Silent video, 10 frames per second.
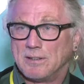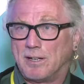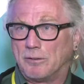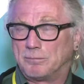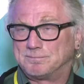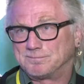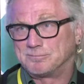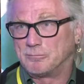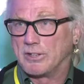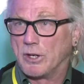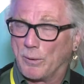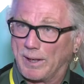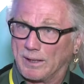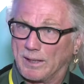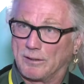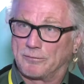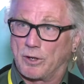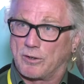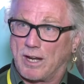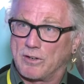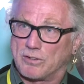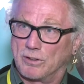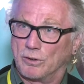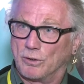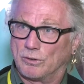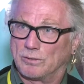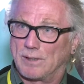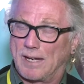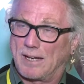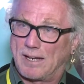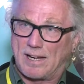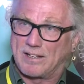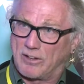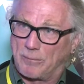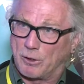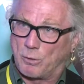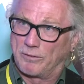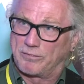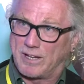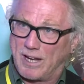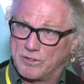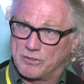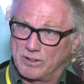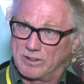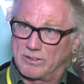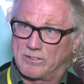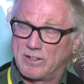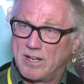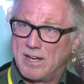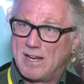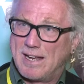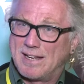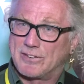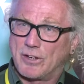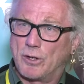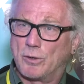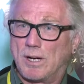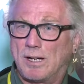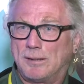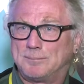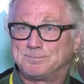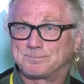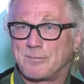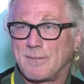uh renewing uh, vocational or academic qualifications. So. Um,